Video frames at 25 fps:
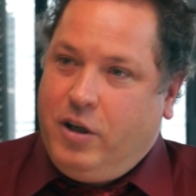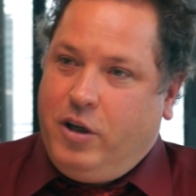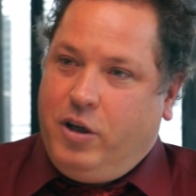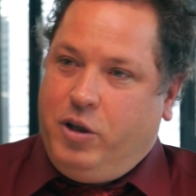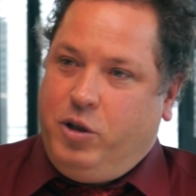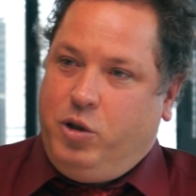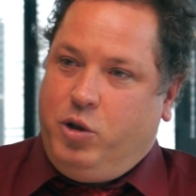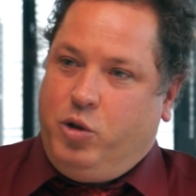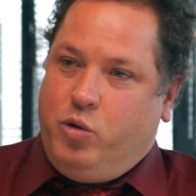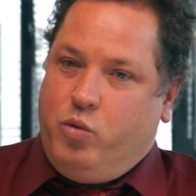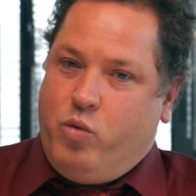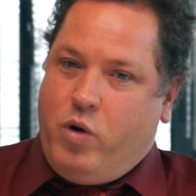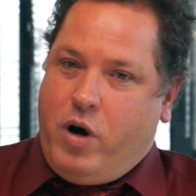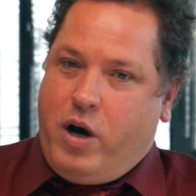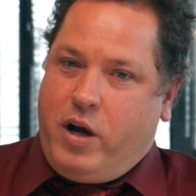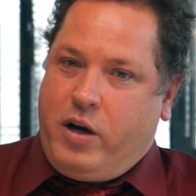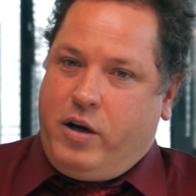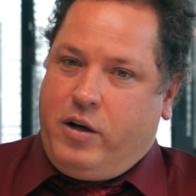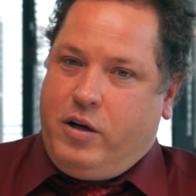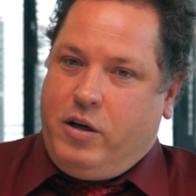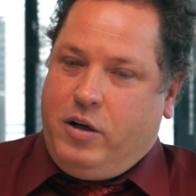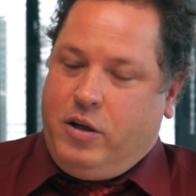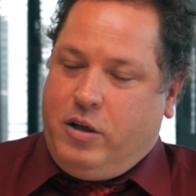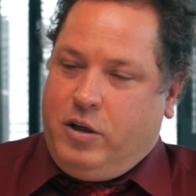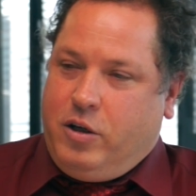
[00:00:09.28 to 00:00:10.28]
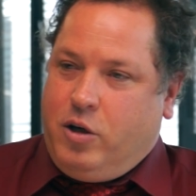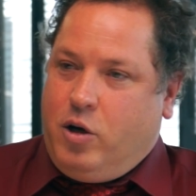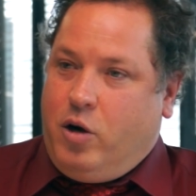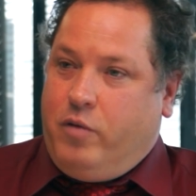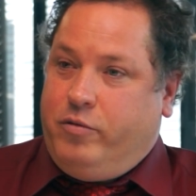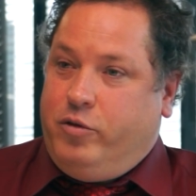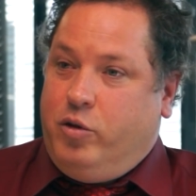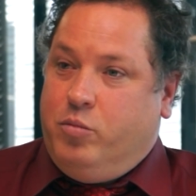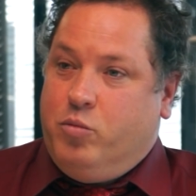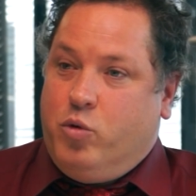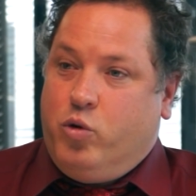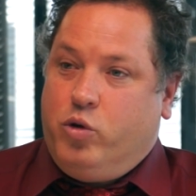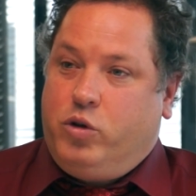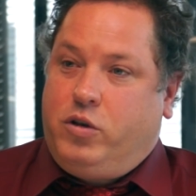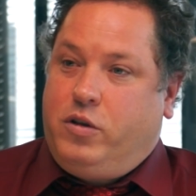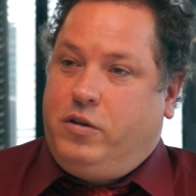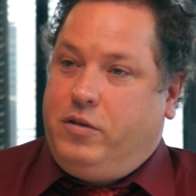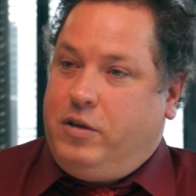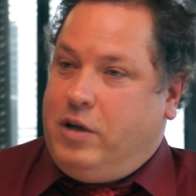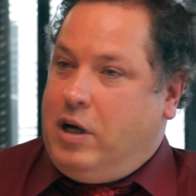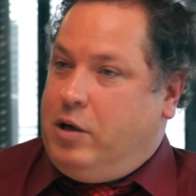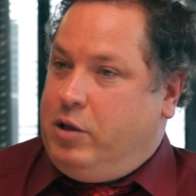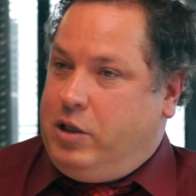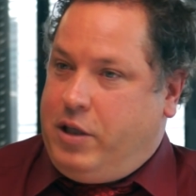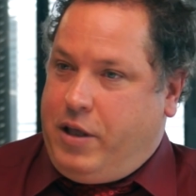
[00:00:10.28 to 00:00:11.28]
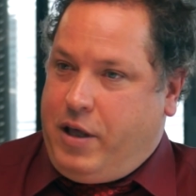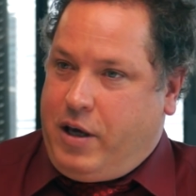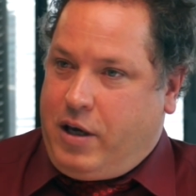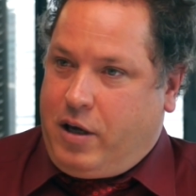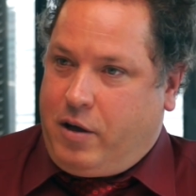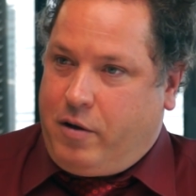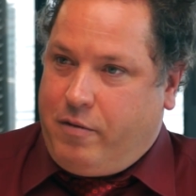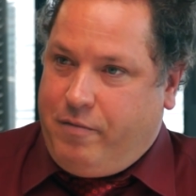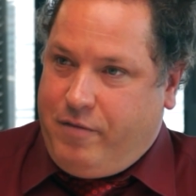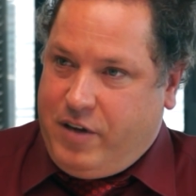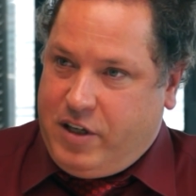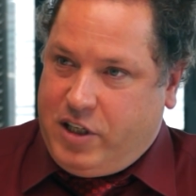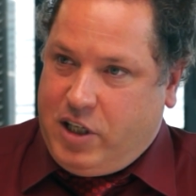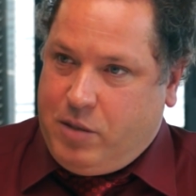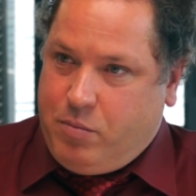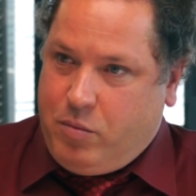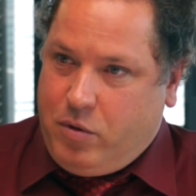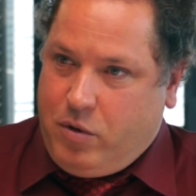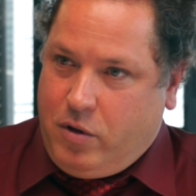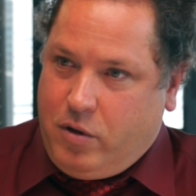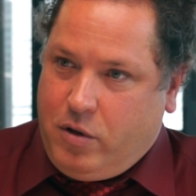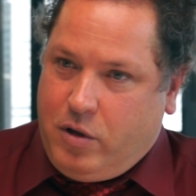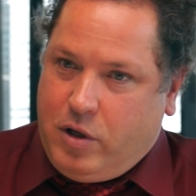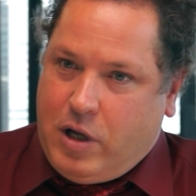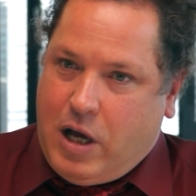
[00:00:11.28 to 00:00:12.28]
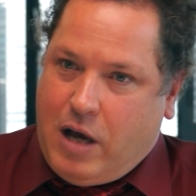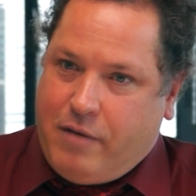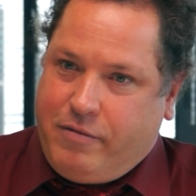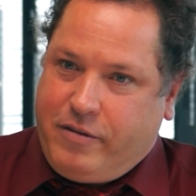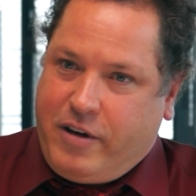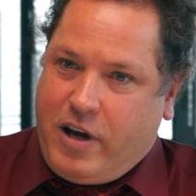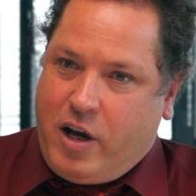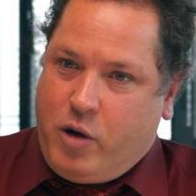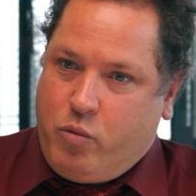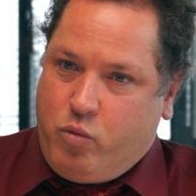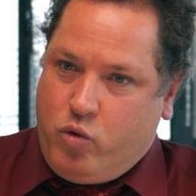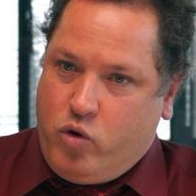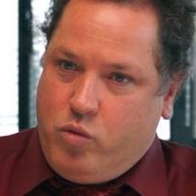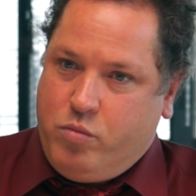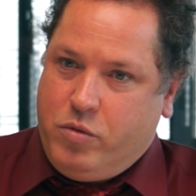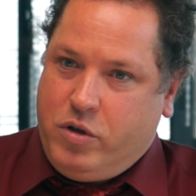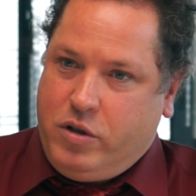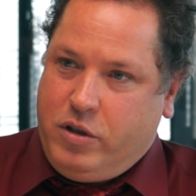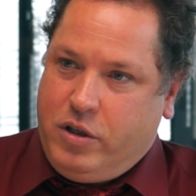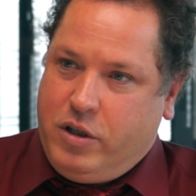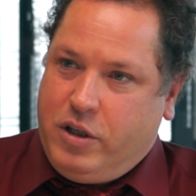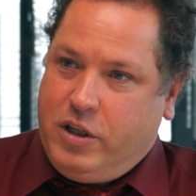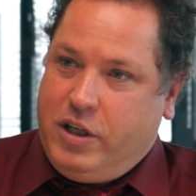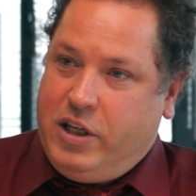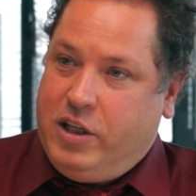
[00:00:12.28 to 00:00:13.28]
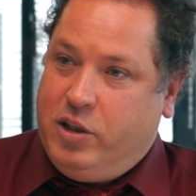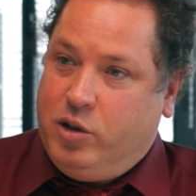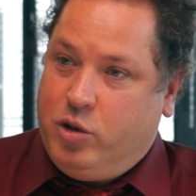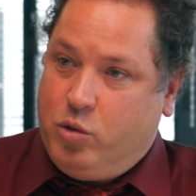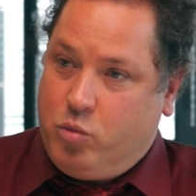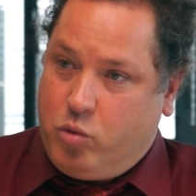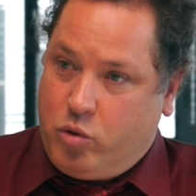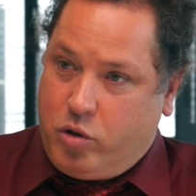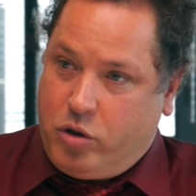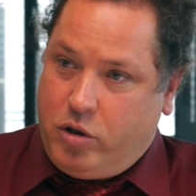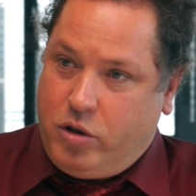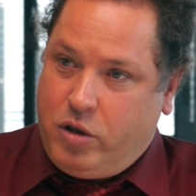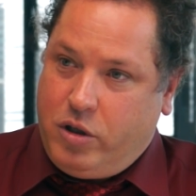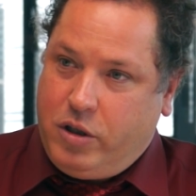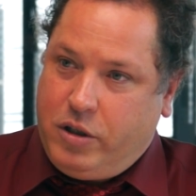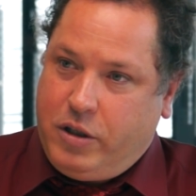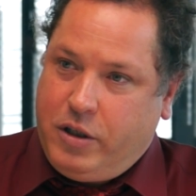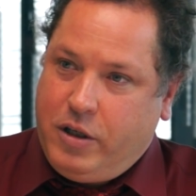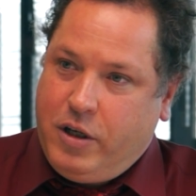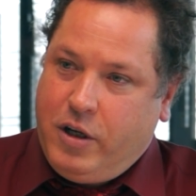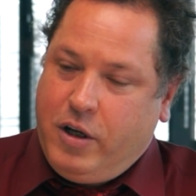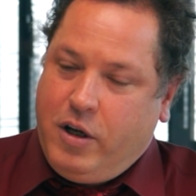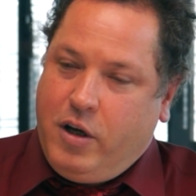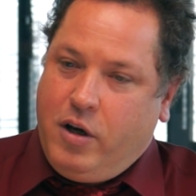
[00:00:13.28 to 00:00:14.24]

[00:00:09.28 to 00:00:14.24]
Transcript: You're one of the most, I think, visible Afghan women in the world